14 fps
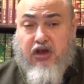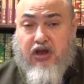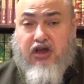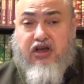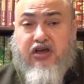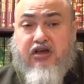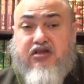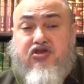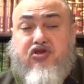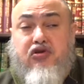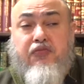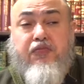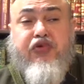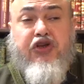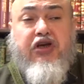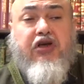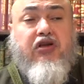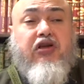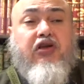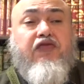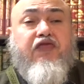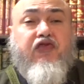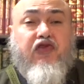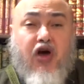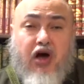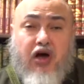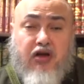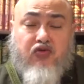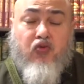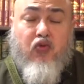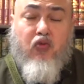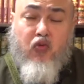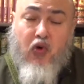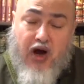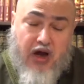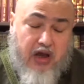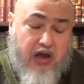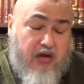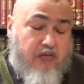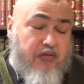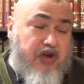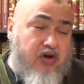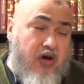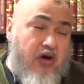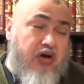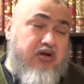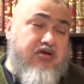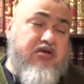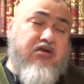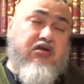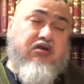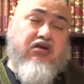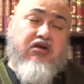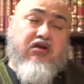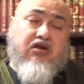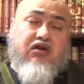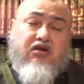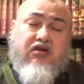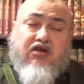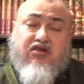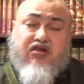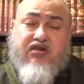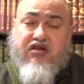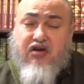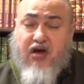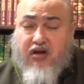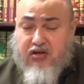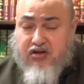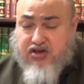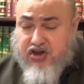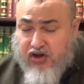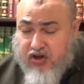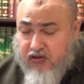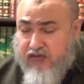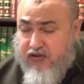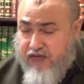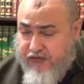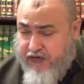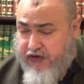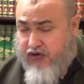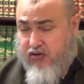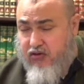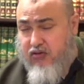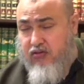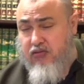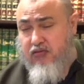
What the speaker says: is completely flawed. Why? Because in the theology of the Pharaoh,